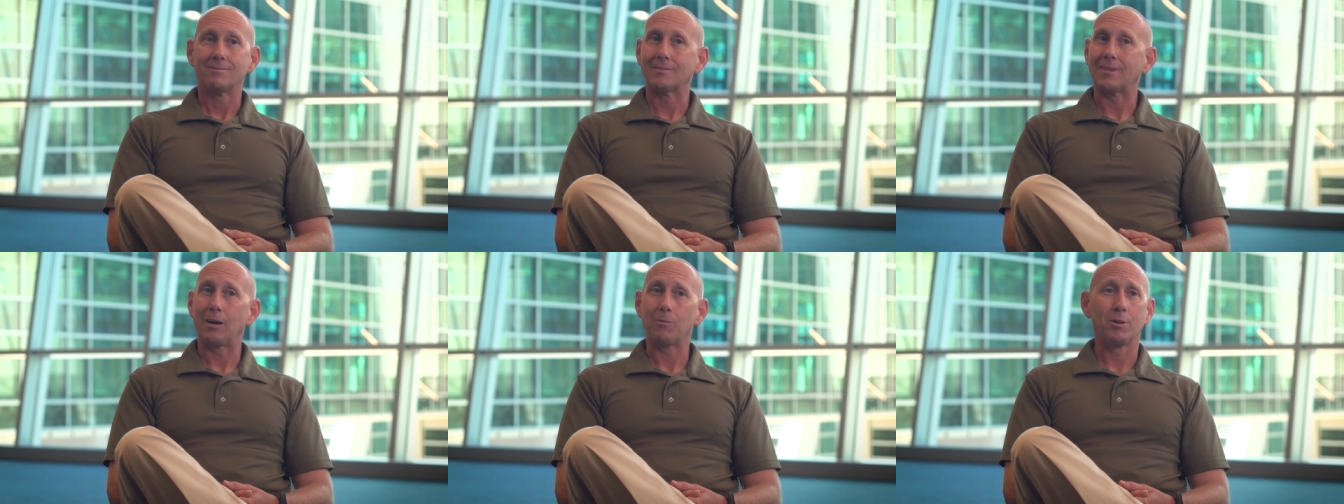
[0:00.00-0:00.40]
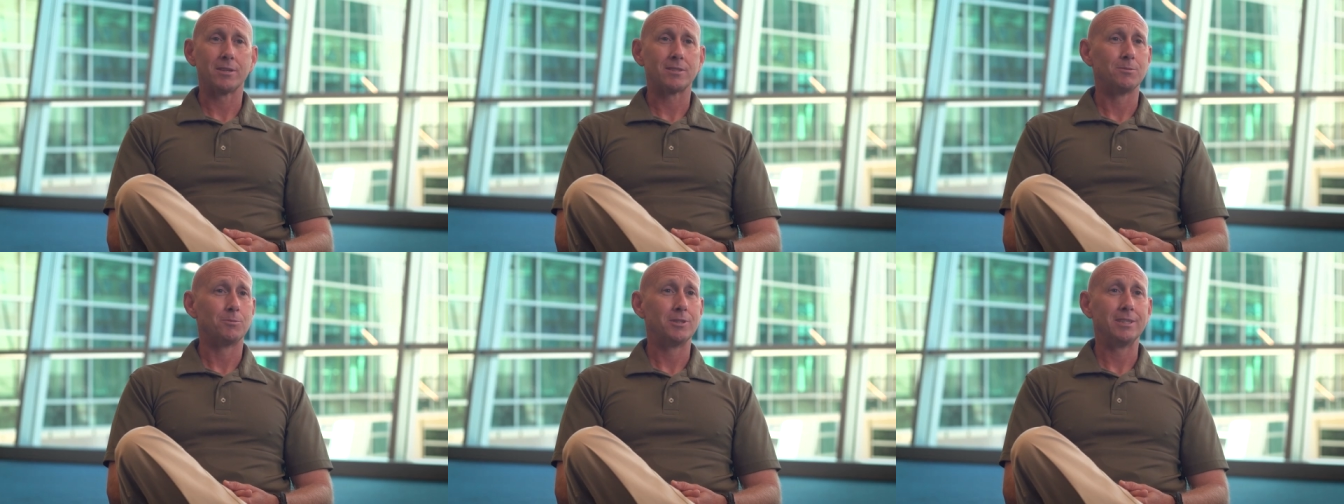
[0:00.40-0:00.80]
God
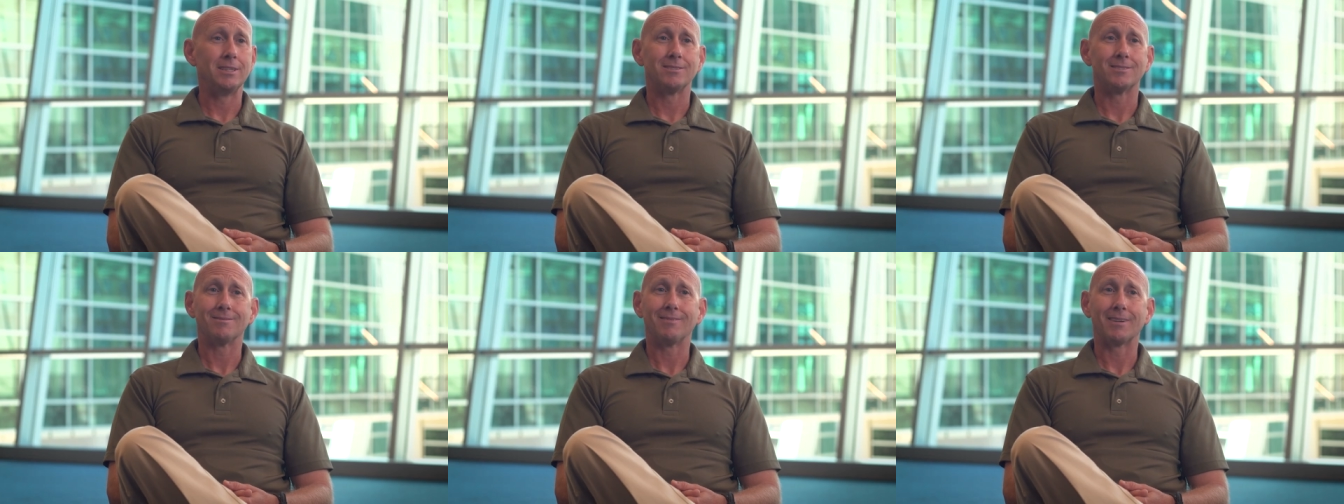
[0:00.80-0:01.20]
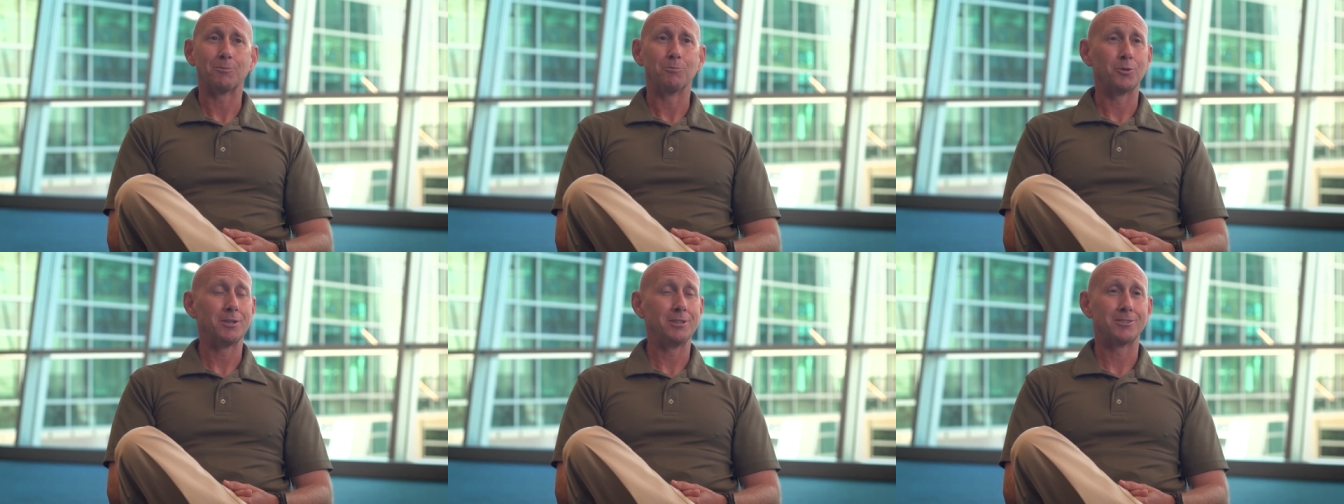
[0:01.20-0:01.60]
bless the Marines. Like,
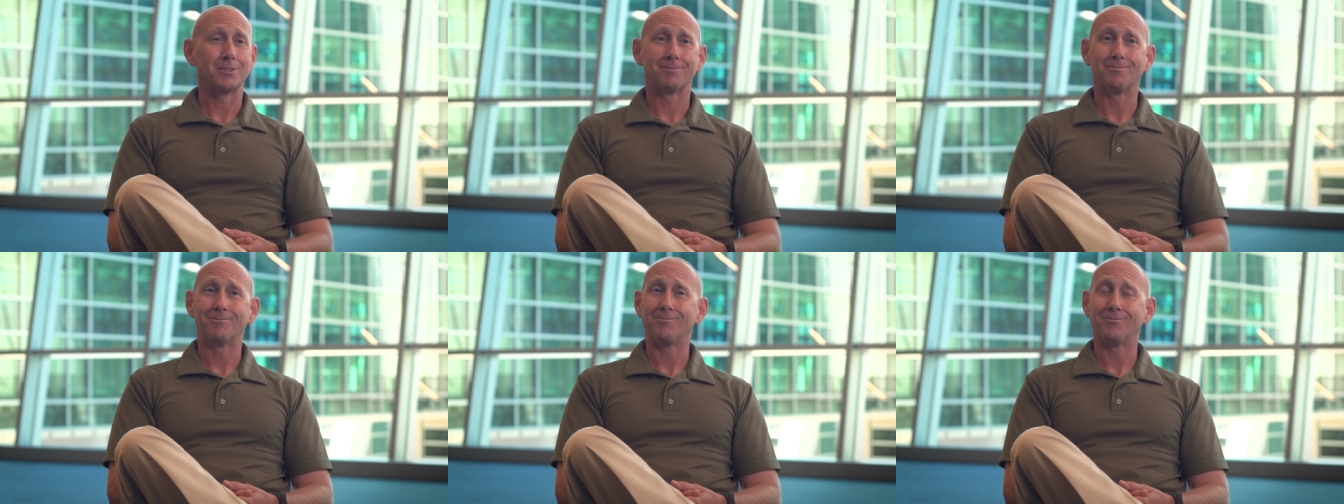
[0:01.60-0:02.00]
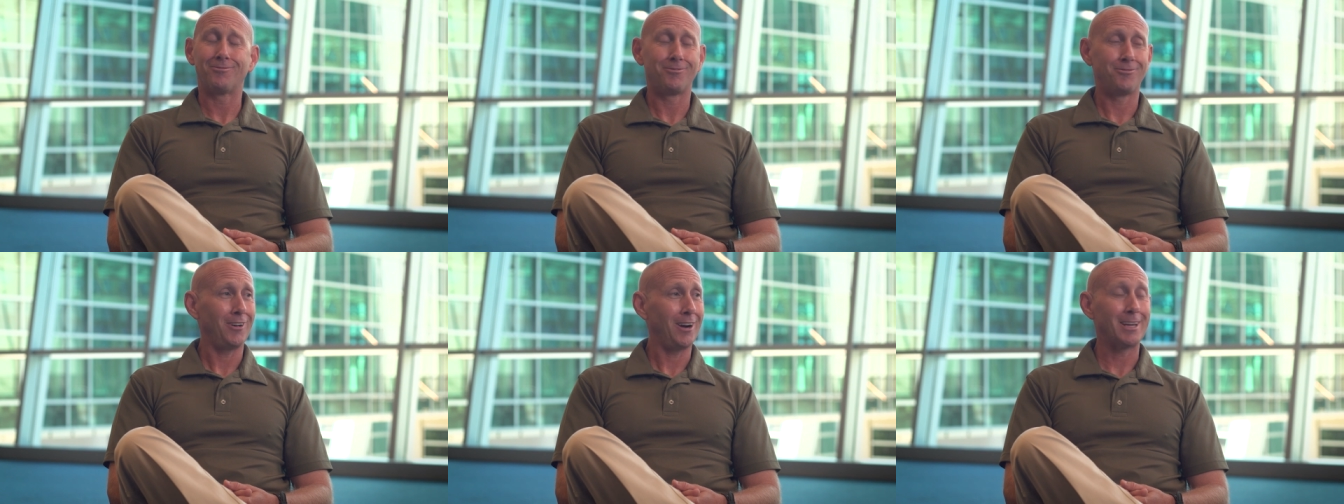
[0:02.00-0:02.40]
Marines are
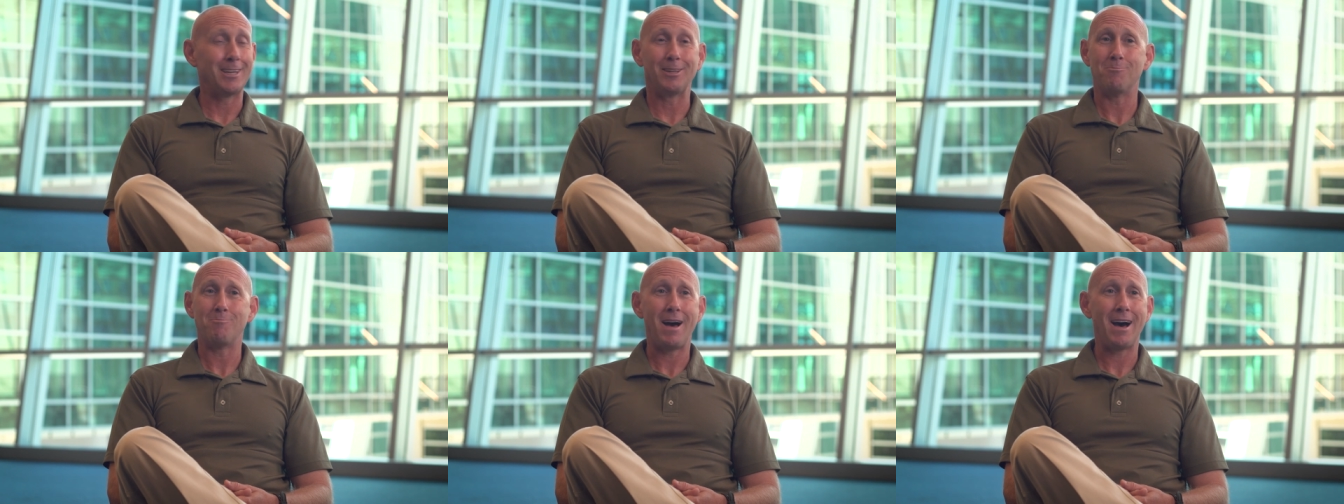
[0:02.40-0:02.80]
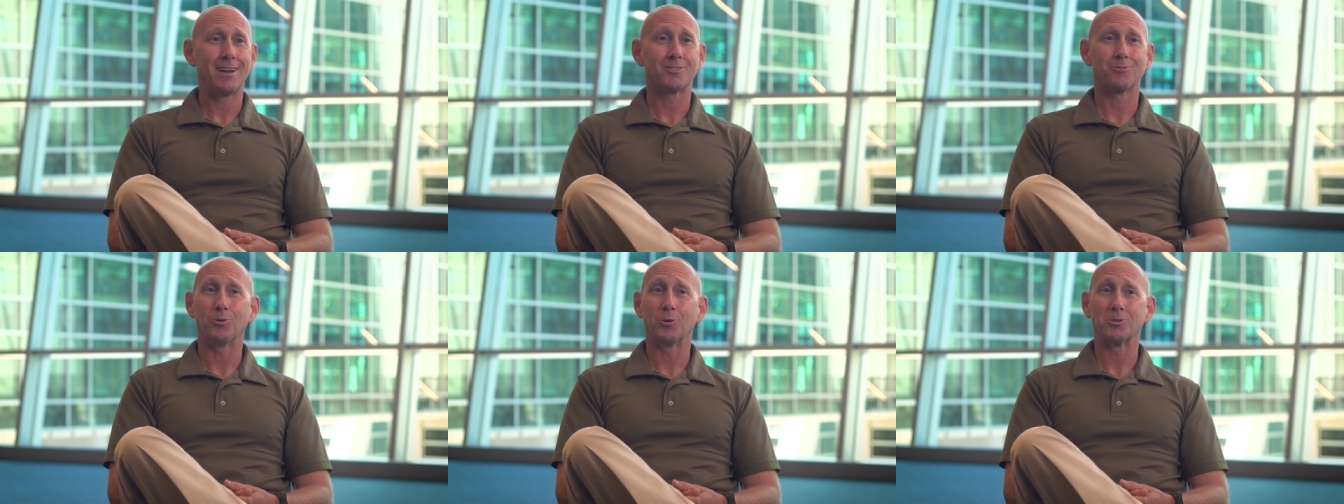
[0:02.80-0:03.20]
fucking the
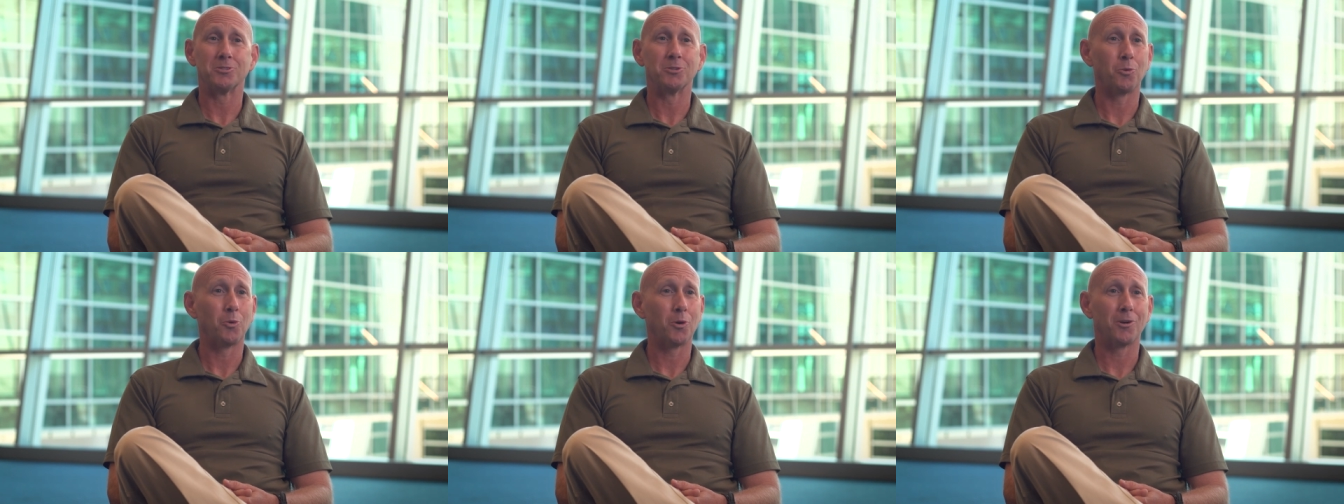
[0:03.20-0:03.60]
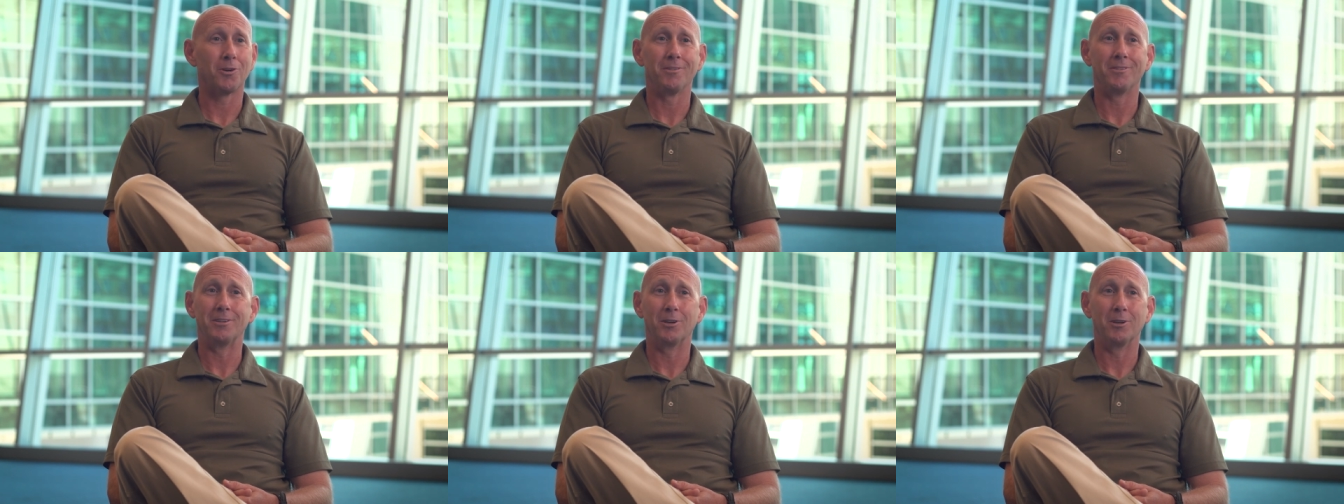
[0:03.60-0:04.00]
baddest force in the
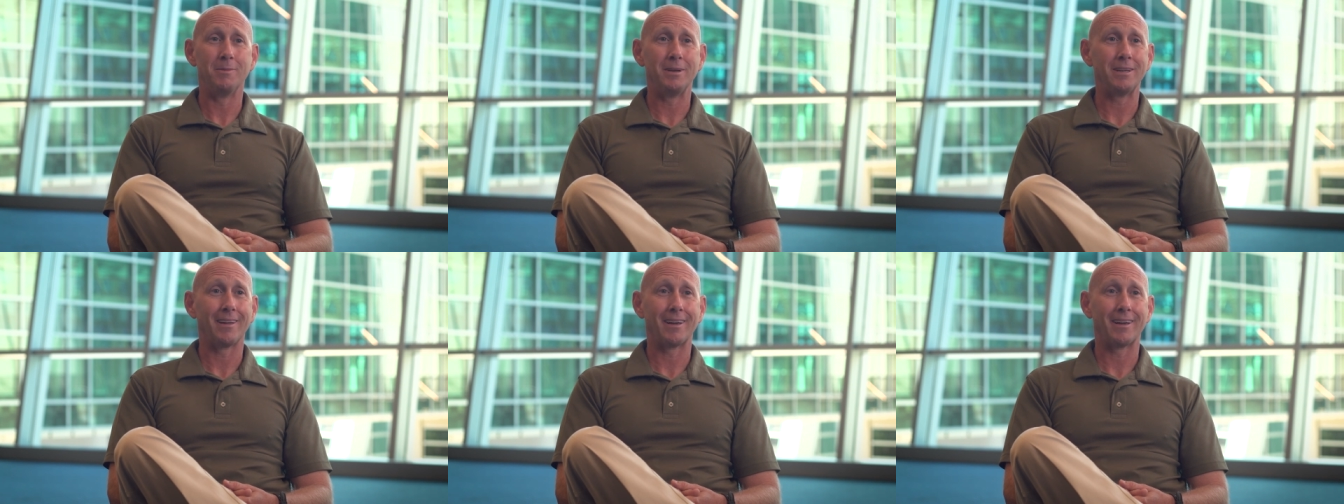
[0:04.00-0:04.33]
world, you know what I mean?